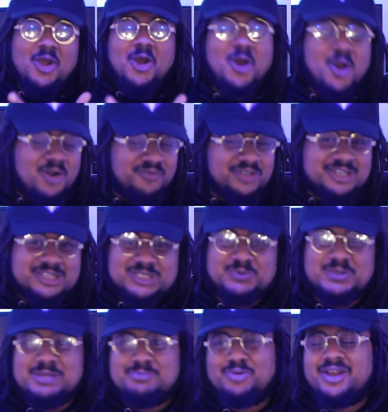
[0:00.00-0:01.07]
Harvey the
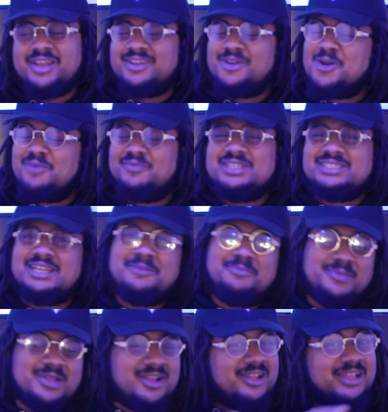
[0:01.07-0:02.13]
sweet boy. Harvey's lit.
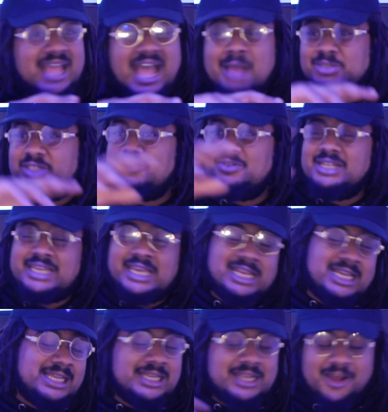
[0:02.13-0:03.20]
Absolutely
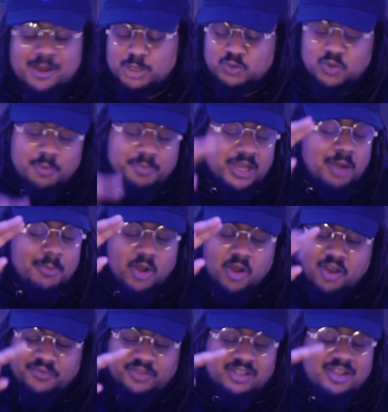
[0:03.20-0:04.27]
killing it now as well. Big up
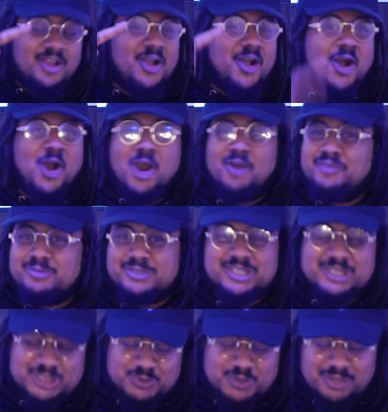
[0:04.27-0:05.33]
Harvey. Harvey was
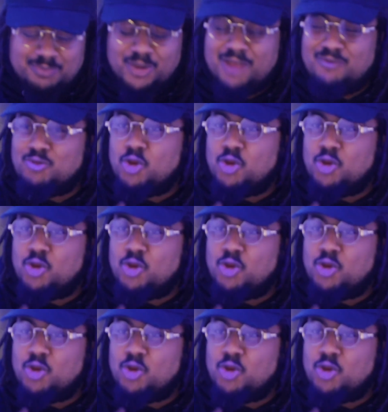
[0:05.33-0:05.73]
the sweet boy.